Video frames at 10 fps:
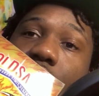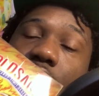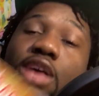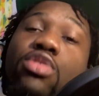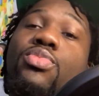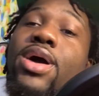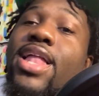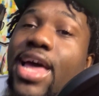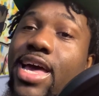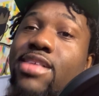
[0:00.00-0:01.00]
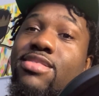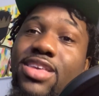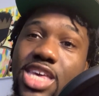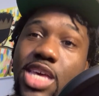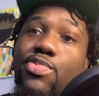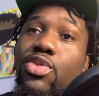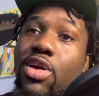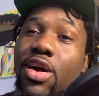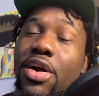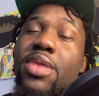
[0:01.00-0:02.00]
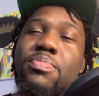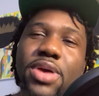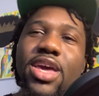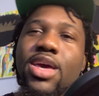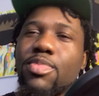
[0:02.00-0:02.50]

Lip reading: as well as the ebook on Payip.